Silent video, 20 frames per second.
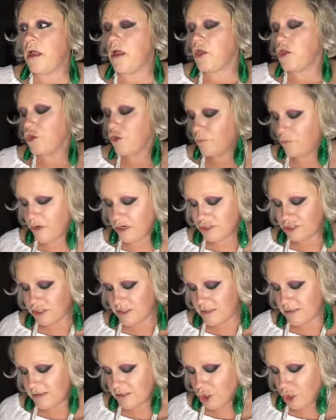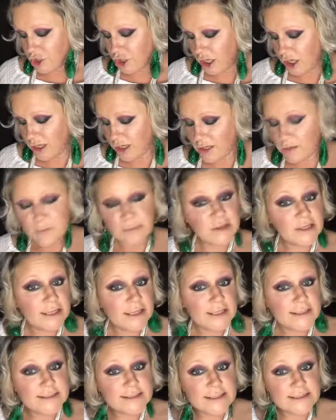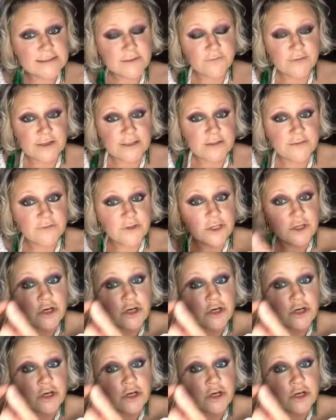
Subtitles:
Your brushes are not going to blend as effectively.